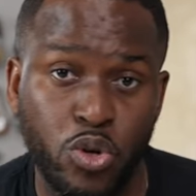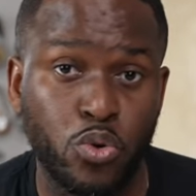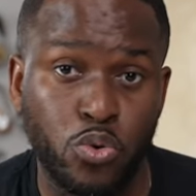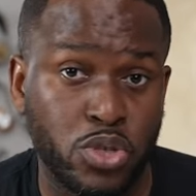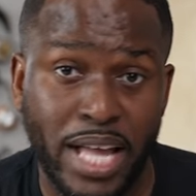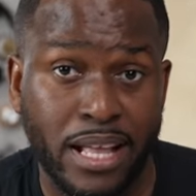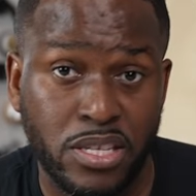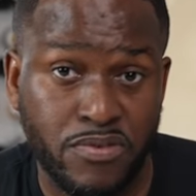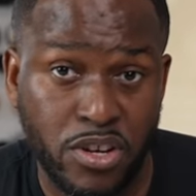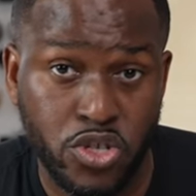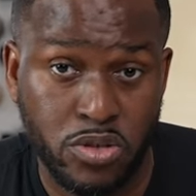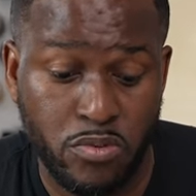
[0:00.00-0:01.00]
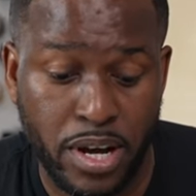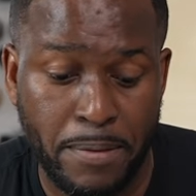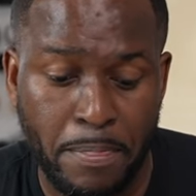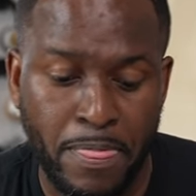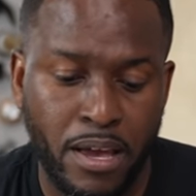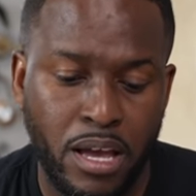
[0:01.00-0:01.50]
cool stylus function, right?
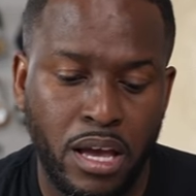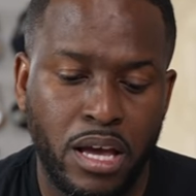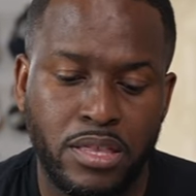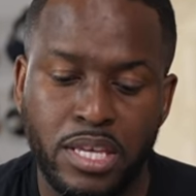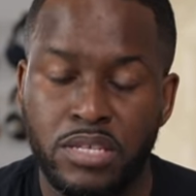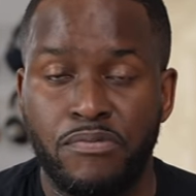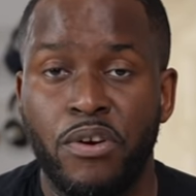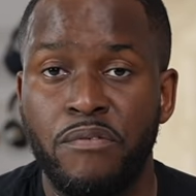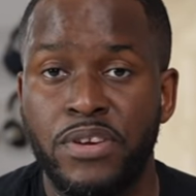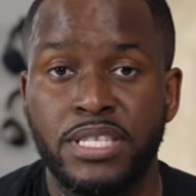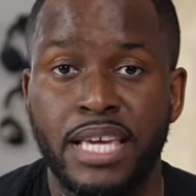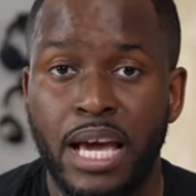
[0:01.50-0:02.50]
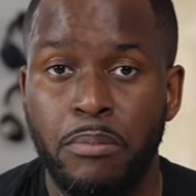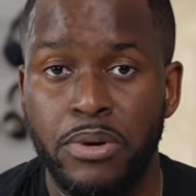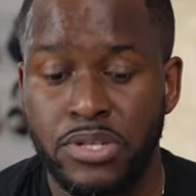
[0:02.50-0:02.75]
There's a front-facing camera,